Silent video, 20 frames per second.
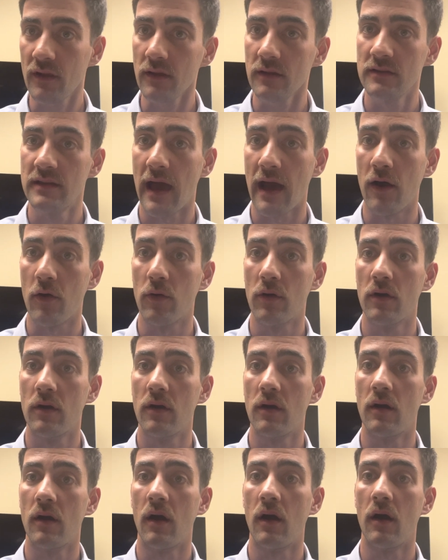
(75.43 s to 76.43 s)
Now,
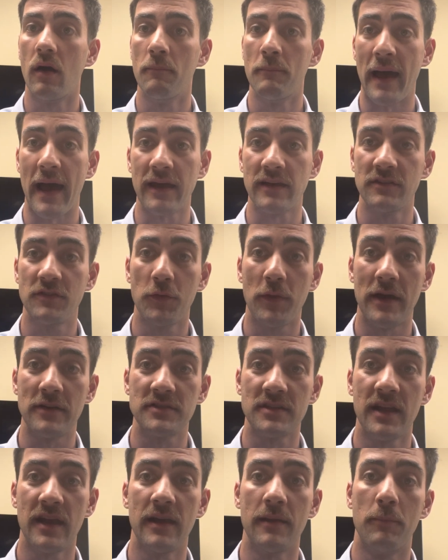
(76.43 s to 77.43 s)
back in
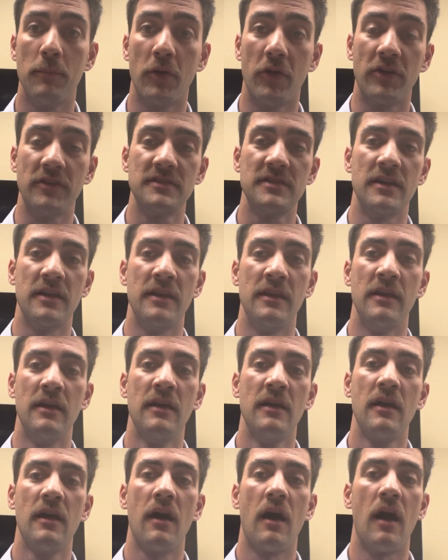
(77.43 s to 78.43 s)
2008, Burlington
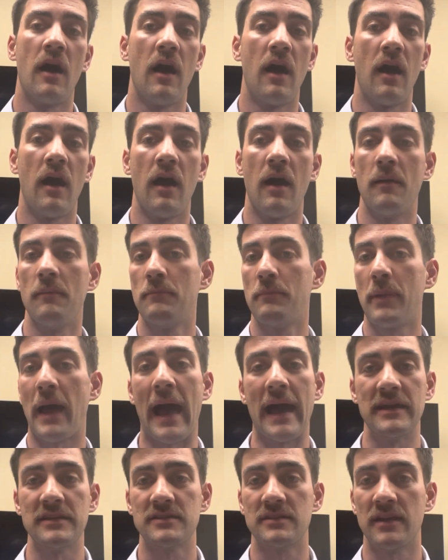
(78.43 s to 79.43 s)

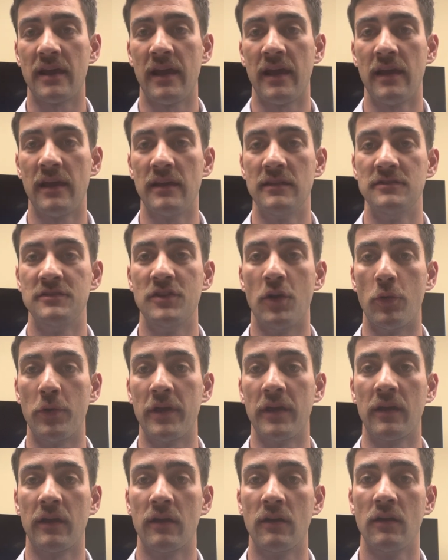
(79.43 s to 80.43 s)
passed a
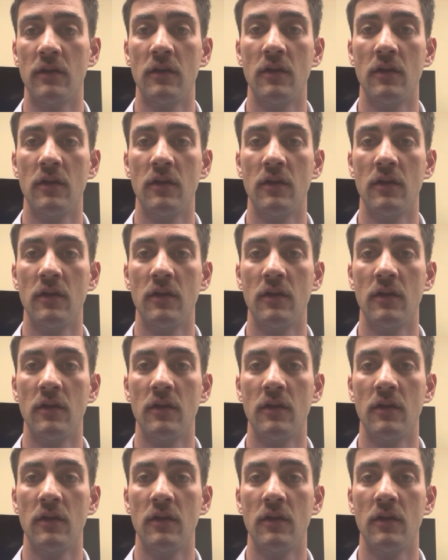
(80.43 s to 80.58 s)
zoning